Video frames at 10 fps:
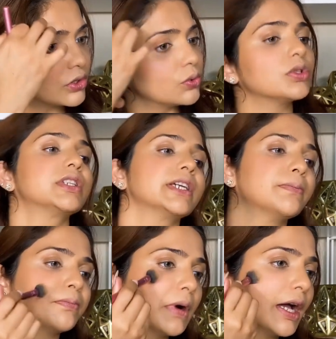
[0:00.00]
to
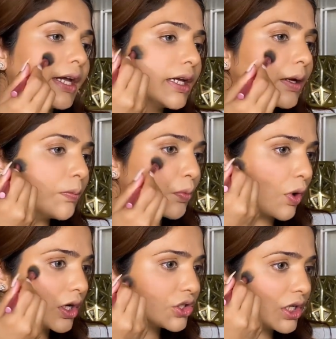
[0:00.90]
dip my
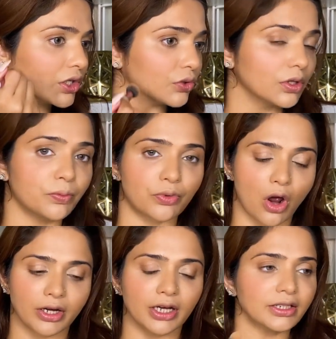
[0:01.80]
brush into the
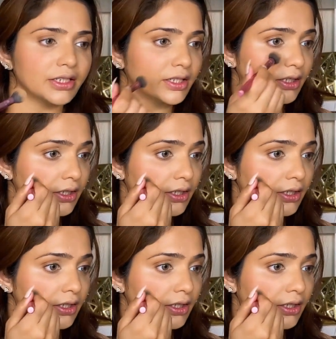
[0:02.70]
product.